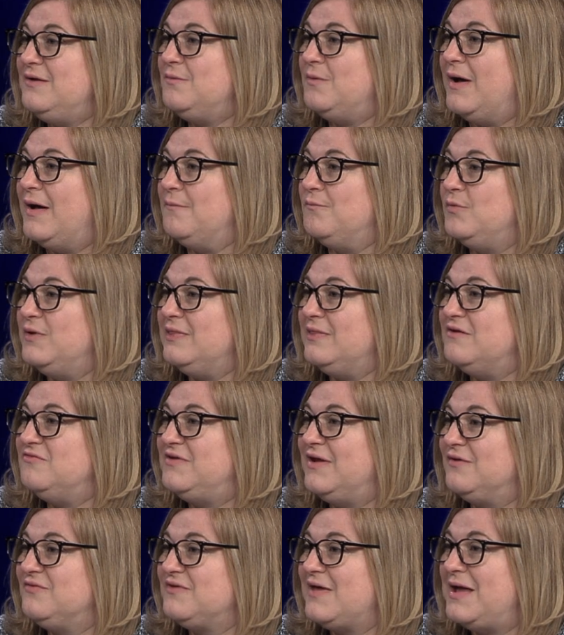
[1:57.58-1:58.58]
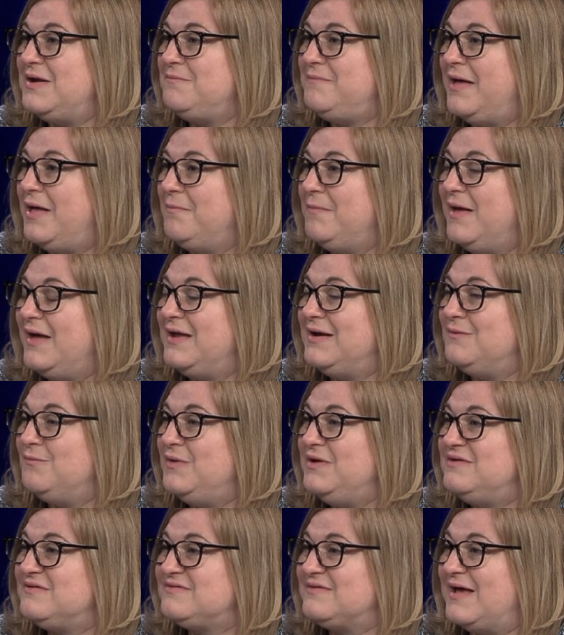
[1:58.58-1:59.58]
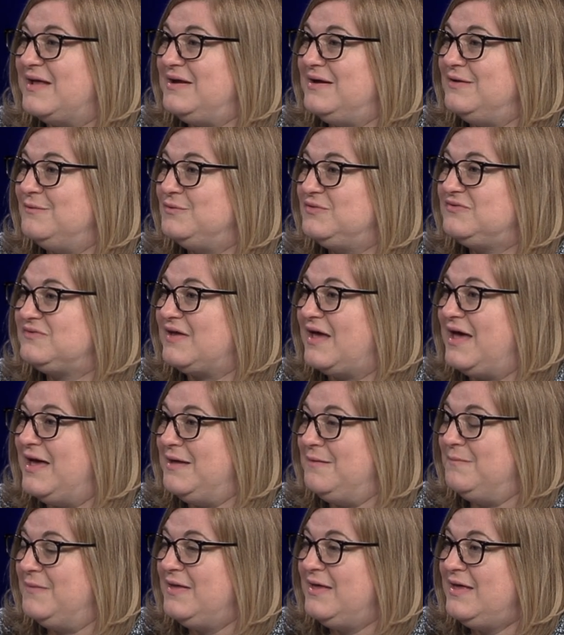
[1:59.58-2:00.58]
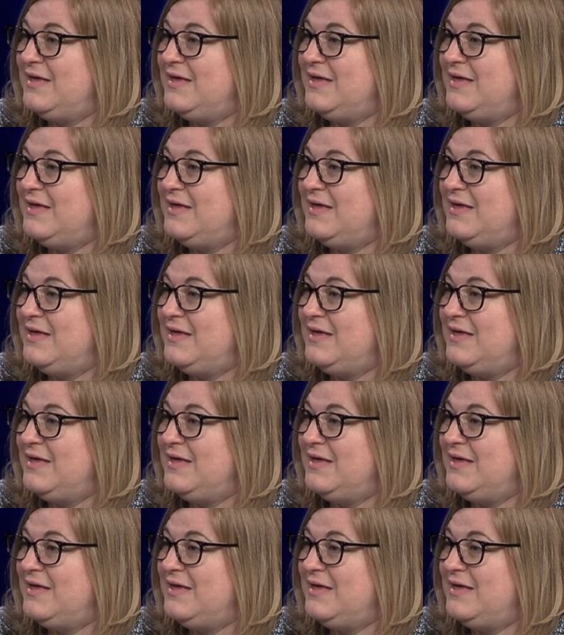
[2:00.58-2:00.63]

um, we lived outside of Belmont, and we decided it was time